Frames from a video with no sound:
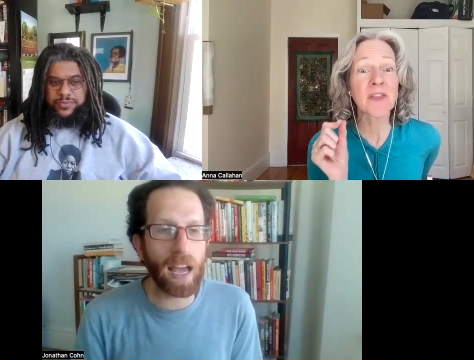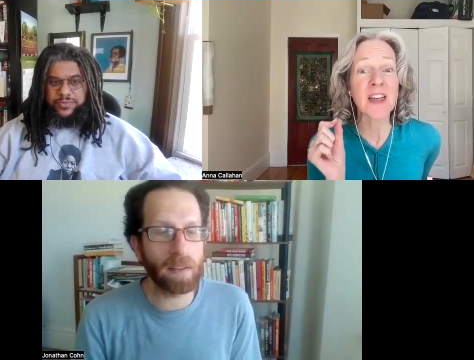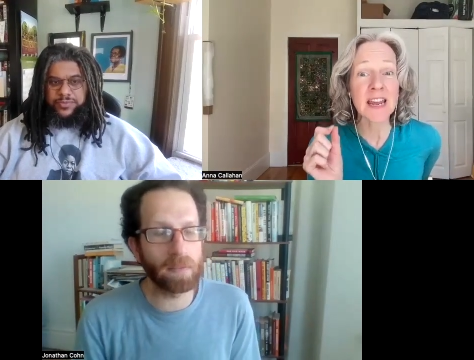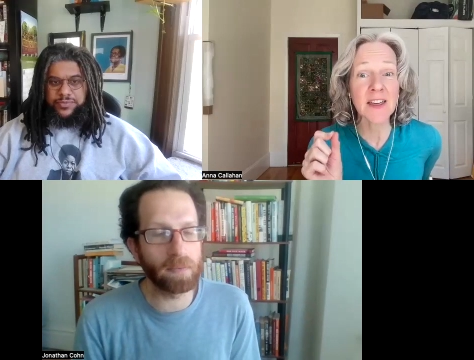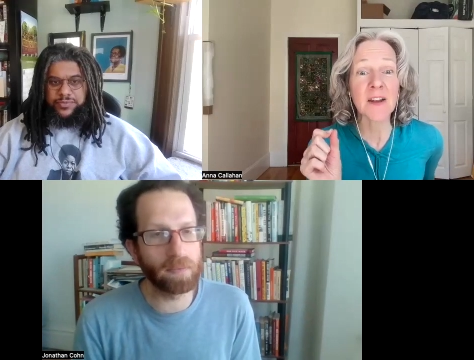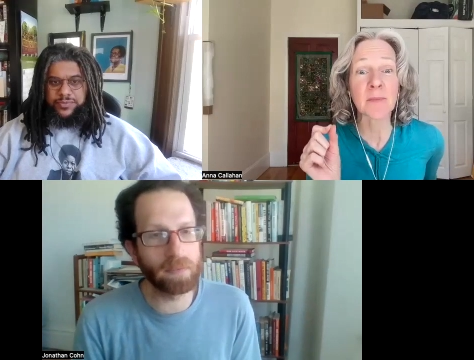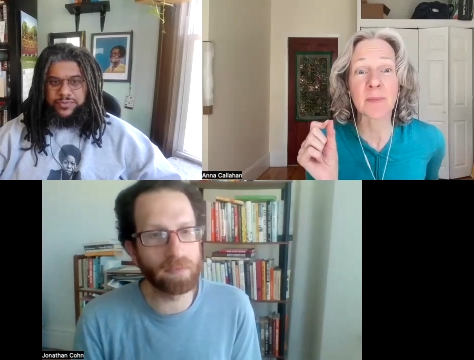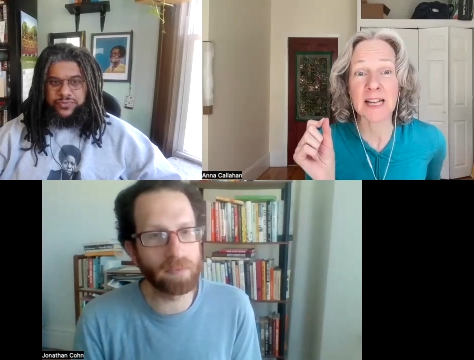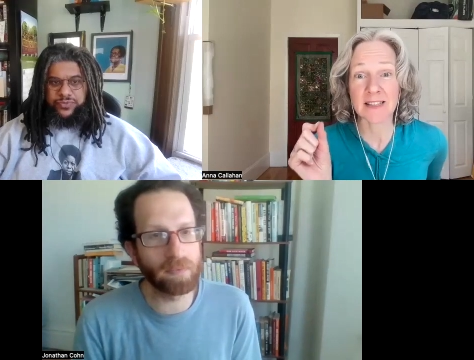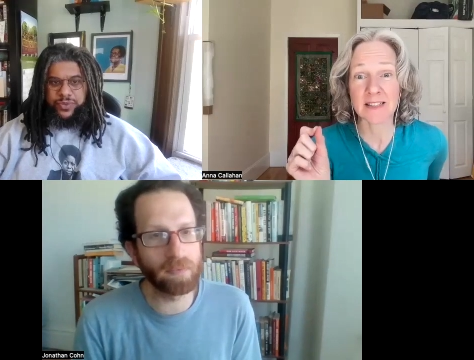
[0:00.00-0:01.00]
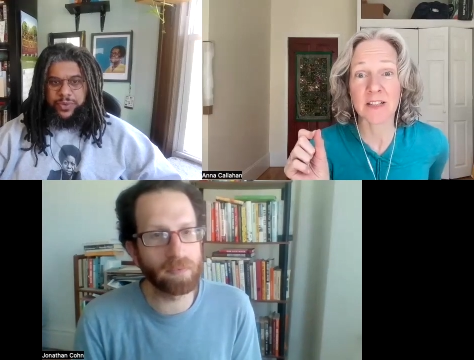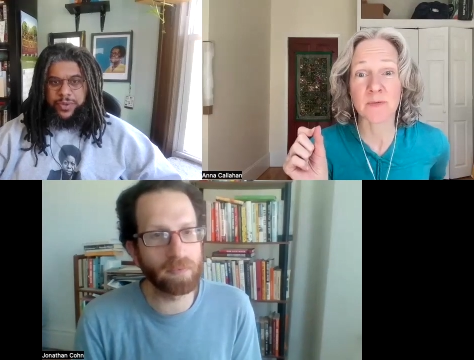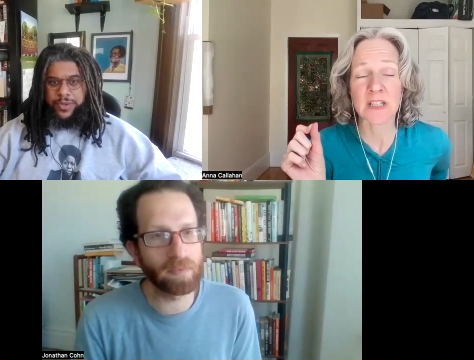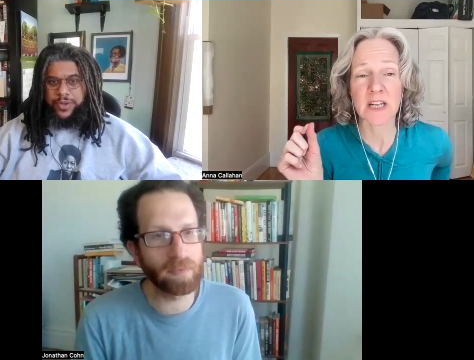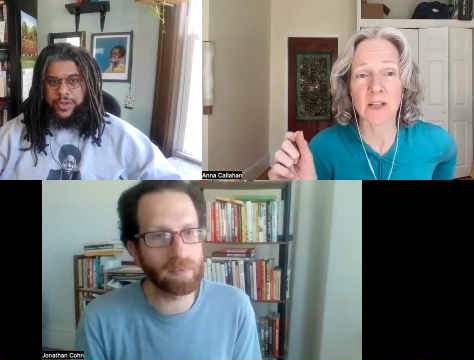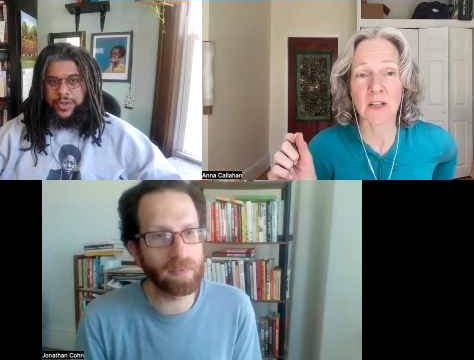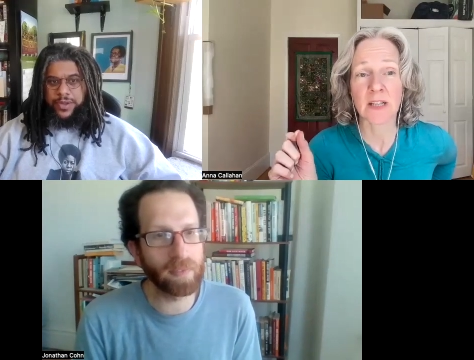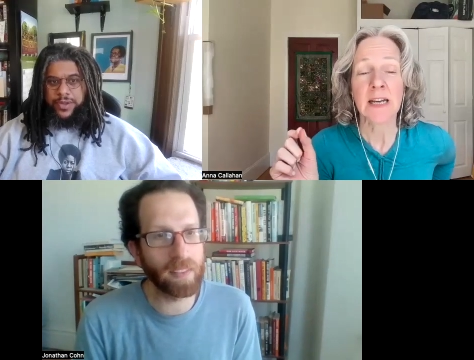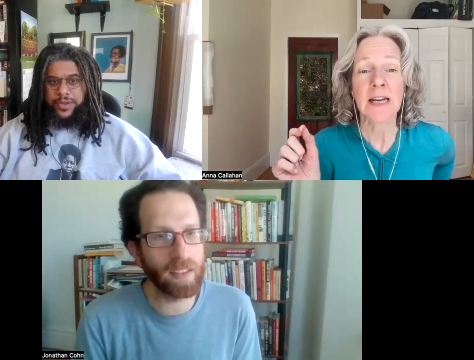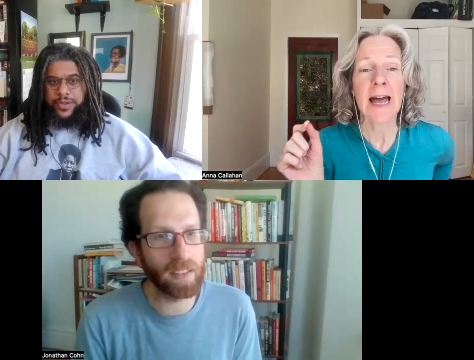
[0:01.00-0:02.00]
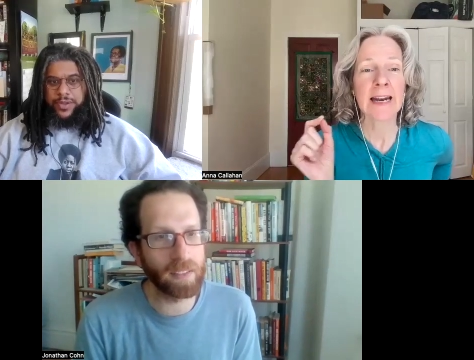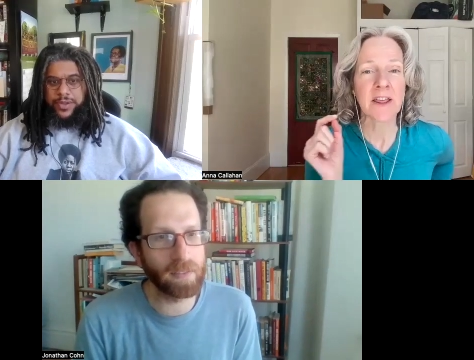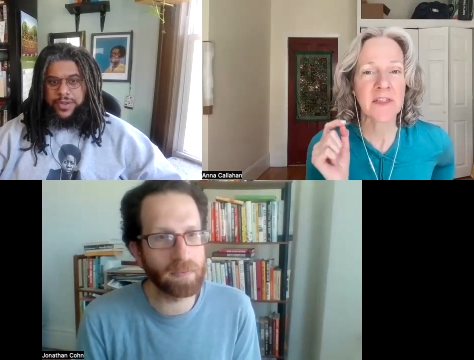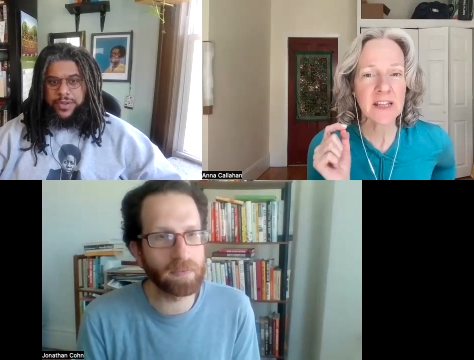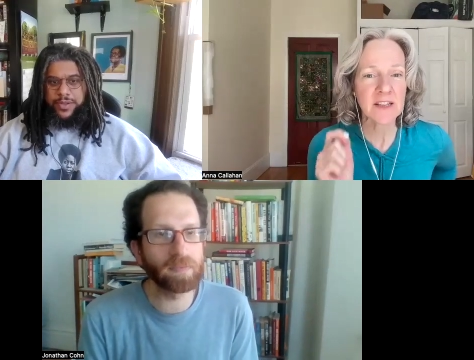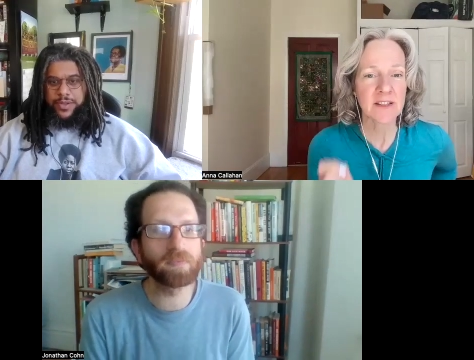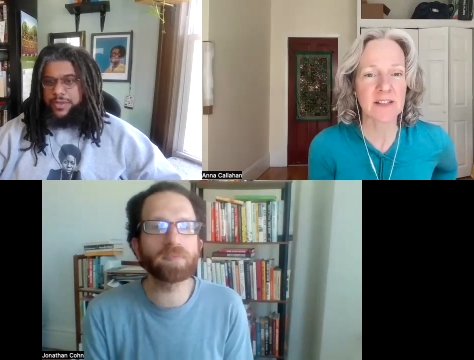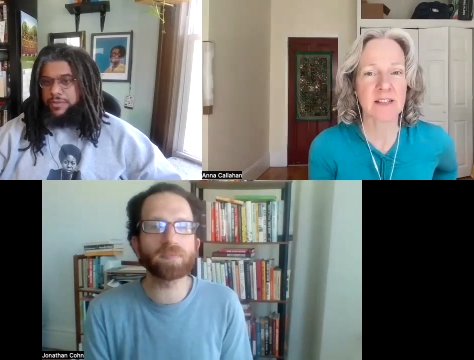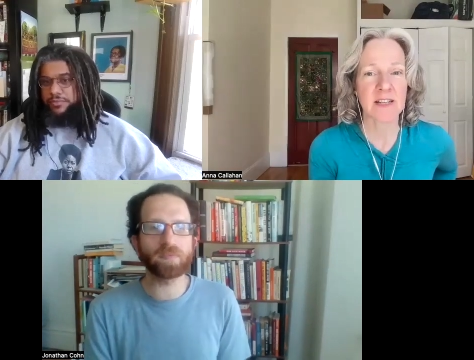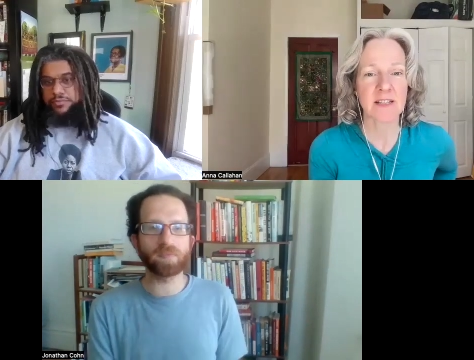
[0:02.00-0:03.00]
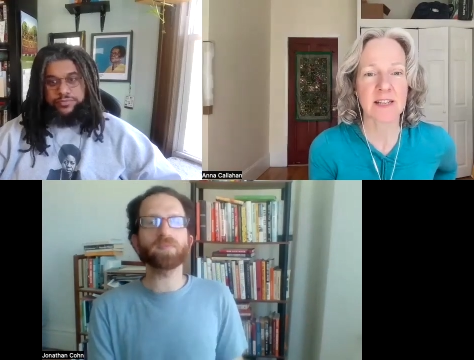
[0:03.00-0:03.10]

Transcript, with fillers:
Speaker 1: yeah. think that plastic is recycled. And I think the statistic